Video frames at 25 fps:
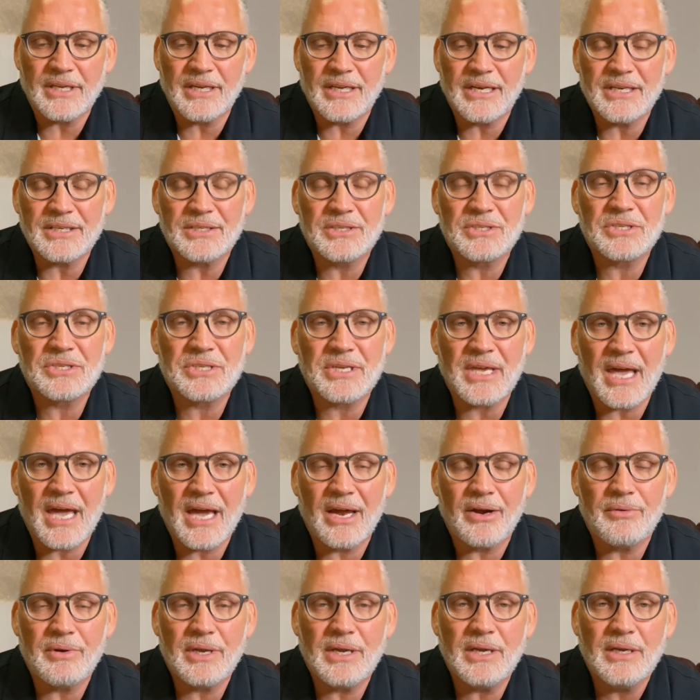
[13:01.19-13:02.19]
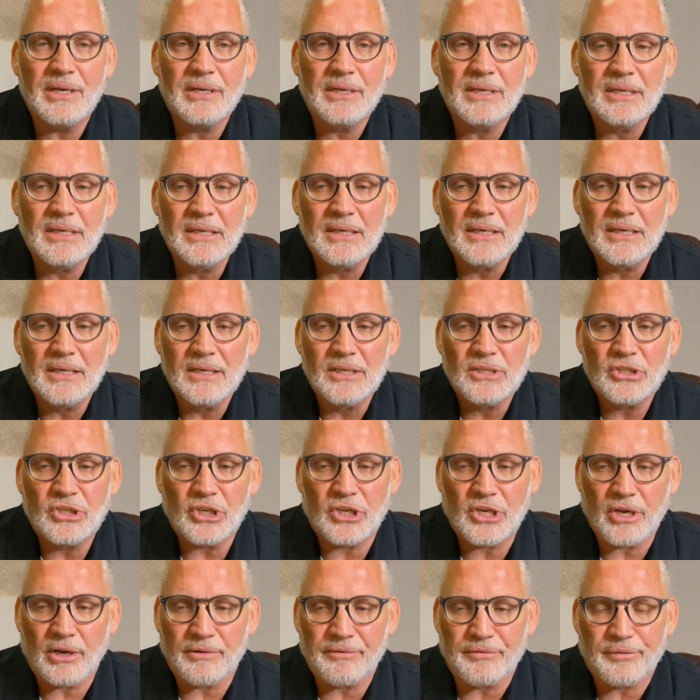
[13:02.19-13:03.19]
It is scary to
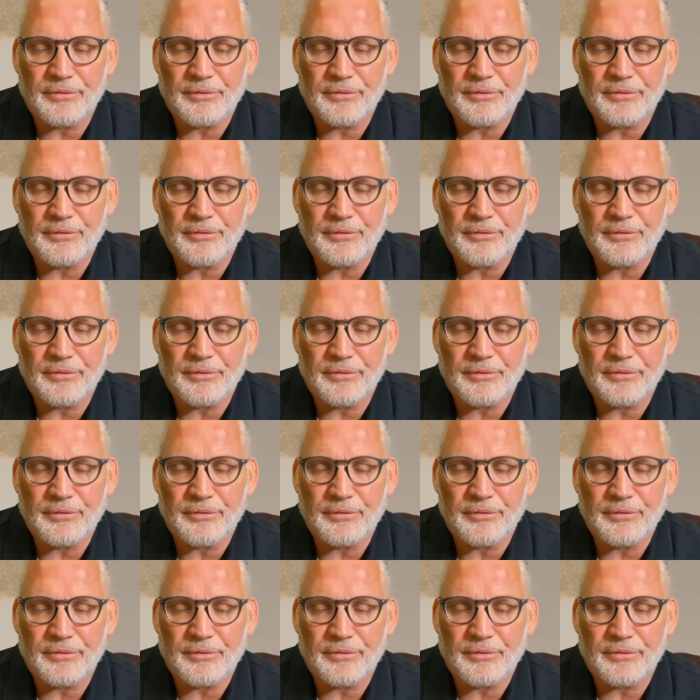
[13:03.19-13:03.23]
cut